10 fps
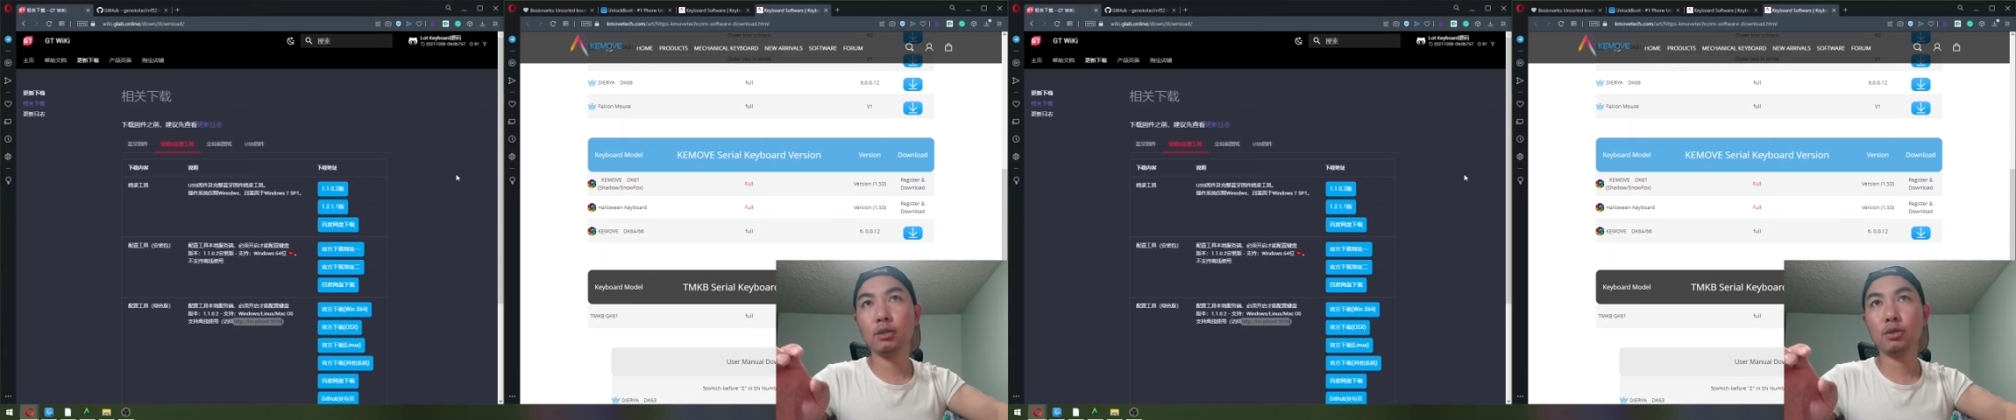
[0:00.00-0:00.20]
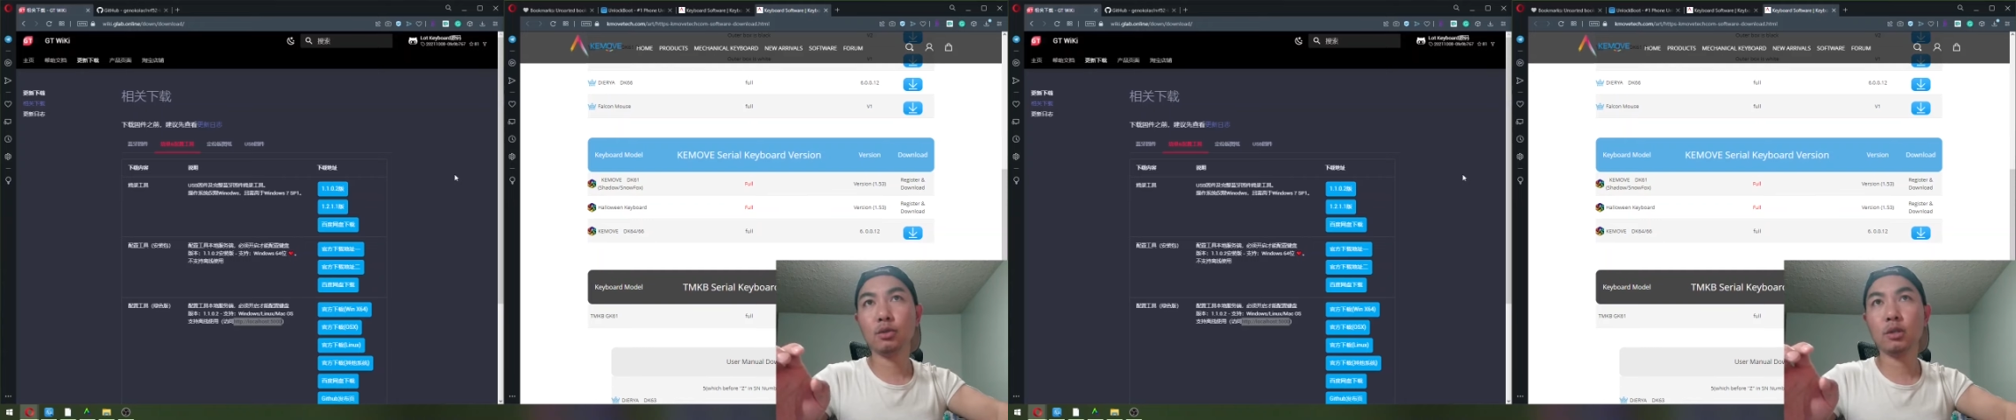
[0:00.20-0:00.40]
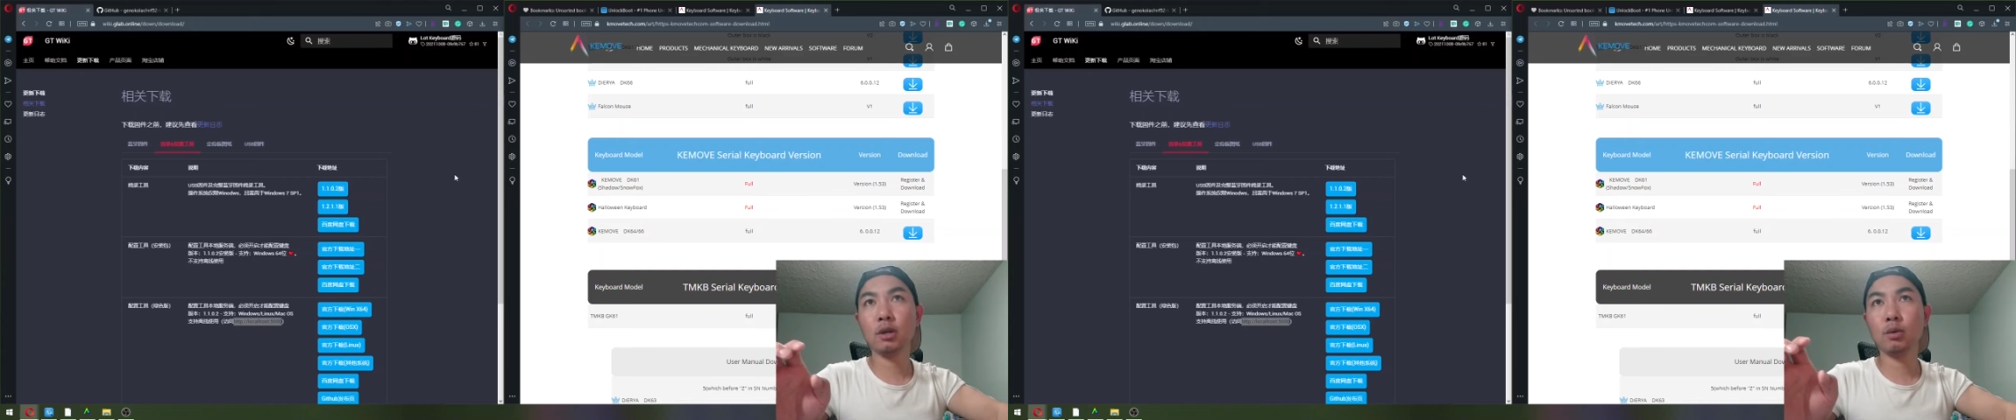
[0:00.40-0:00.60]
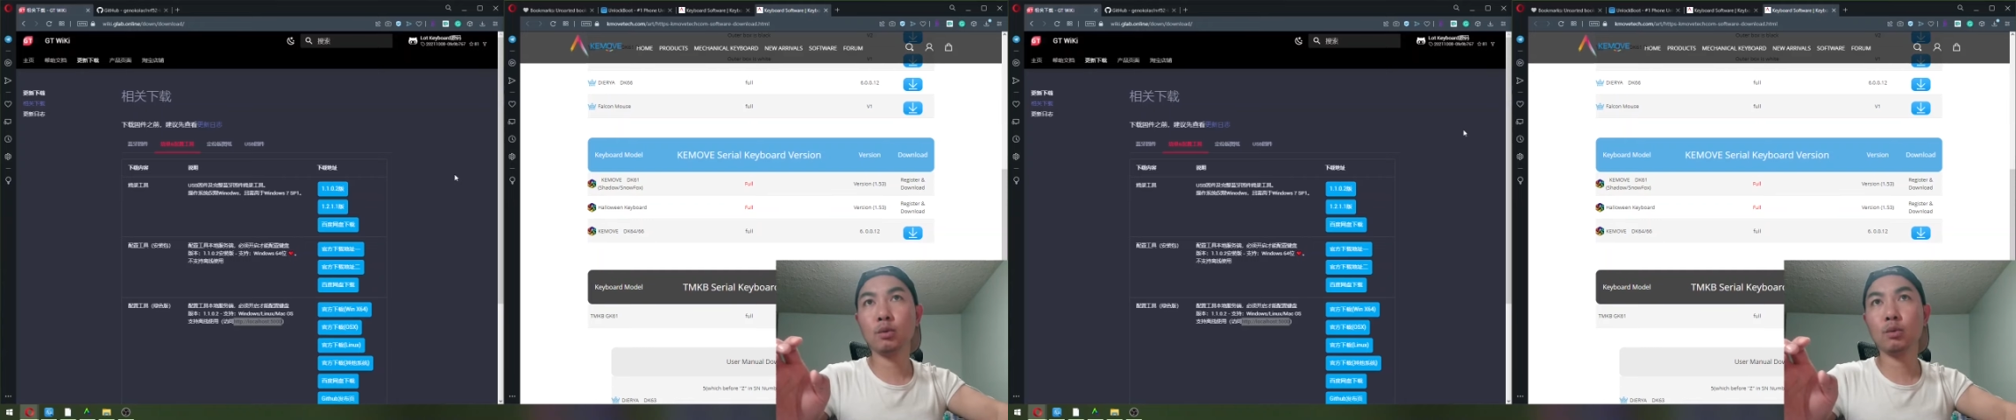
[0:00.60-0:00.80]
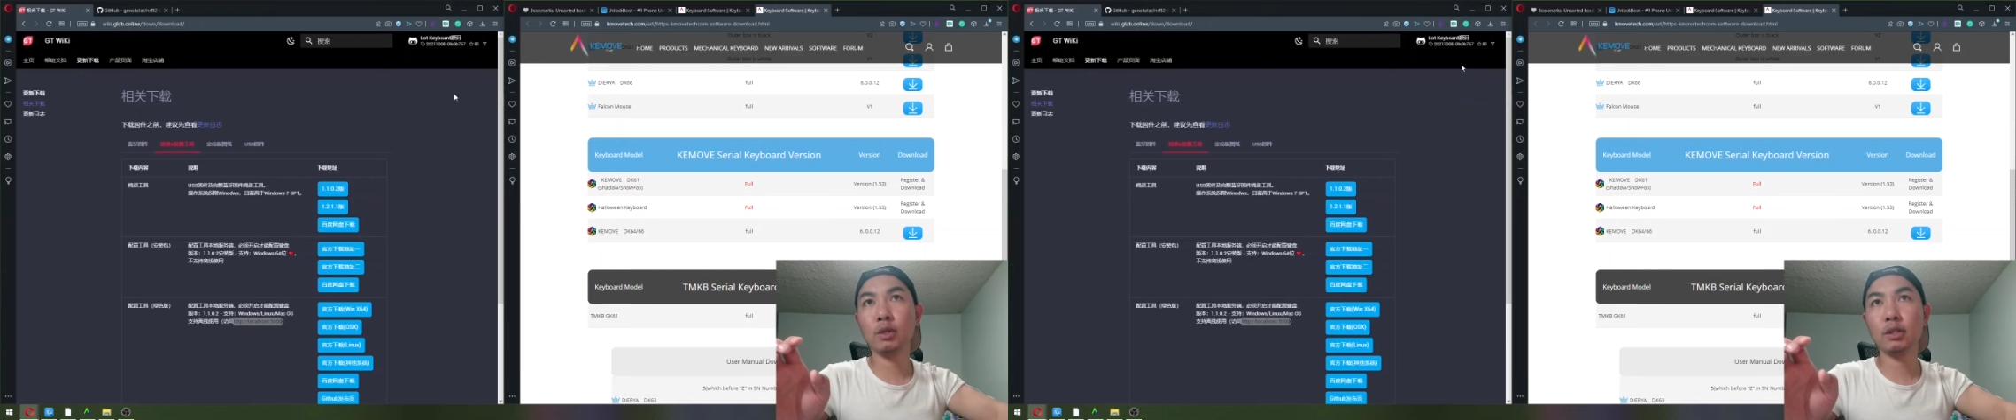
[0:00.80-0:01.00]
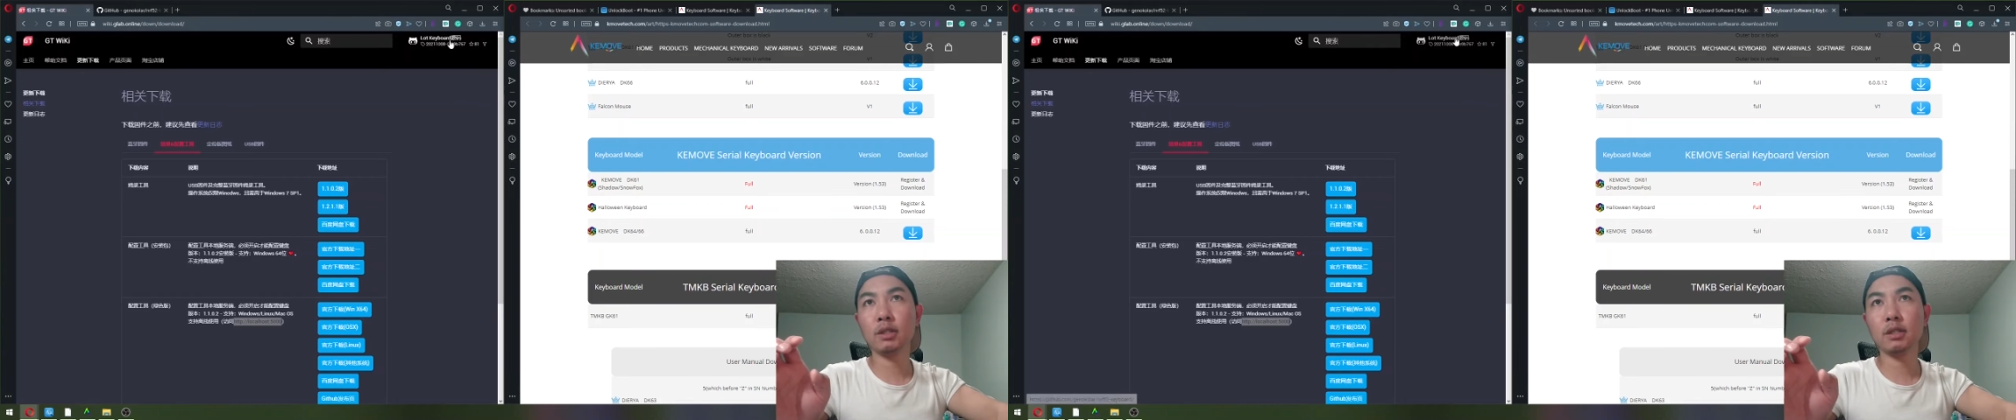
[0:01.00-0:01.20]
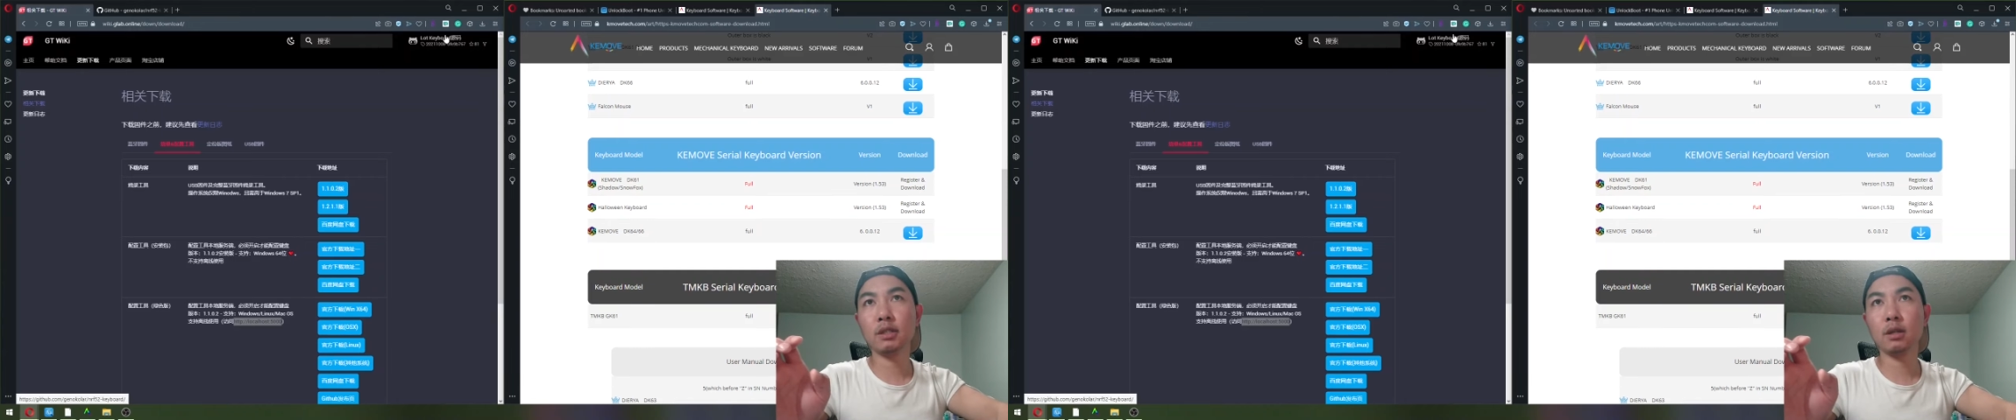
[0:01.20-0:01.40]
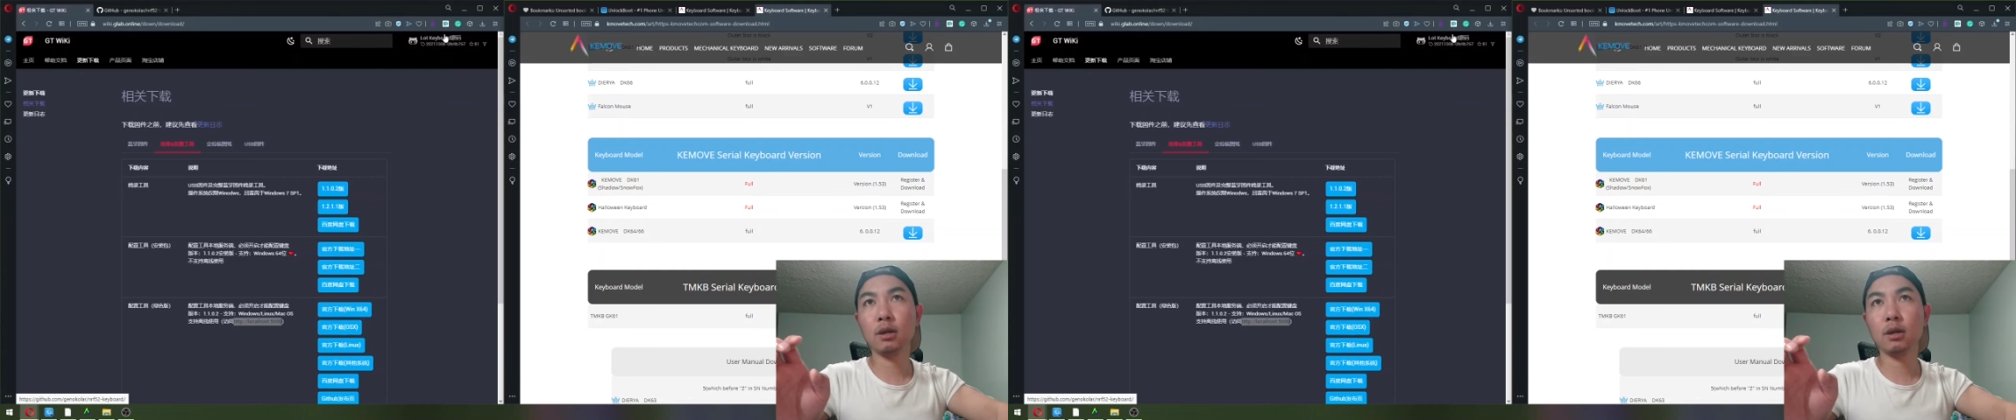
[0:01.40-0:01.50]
you go with this